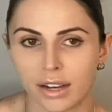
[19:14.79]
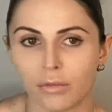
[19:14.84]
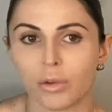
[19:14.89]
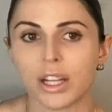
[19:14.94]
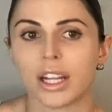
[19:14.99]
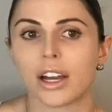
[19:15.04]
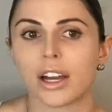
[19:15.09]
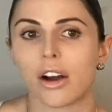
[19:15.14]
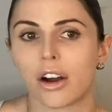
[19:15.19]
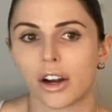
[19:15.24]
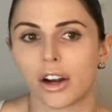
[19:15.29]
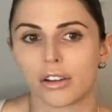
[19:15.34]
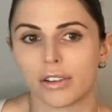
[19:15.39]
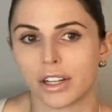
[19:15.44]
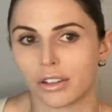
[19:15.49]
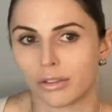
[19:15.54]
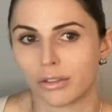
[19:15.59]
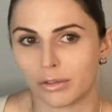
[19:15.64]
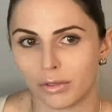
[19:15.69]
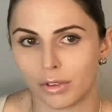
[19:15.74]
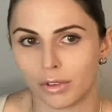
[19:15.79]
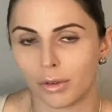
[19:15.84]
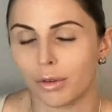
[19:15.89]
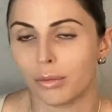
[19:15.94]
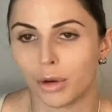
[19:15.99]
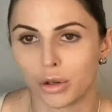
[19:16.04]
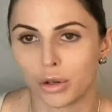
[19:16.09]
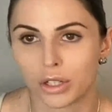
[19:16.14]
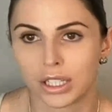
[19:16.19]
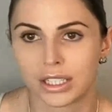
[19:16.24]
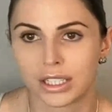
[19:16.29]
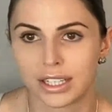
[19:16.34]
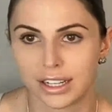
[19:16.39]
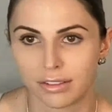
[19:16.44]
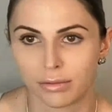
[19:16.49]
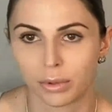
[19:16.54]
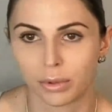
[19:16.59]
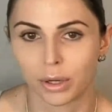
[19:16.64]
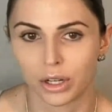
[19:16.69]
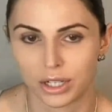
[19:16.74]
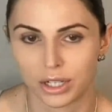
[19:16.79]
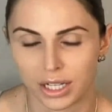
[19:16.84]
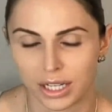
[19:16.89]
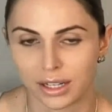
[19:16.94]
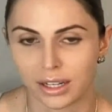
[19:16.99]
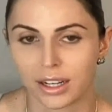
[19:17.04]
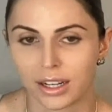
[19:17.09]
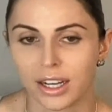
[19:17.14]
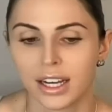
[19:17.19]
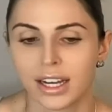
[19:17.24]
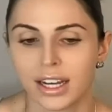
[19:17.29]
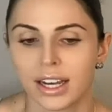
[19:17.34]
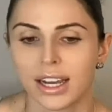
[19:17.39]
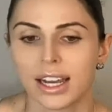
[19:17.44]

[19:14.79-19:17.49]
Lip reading: and when they are around an emotionally safe person,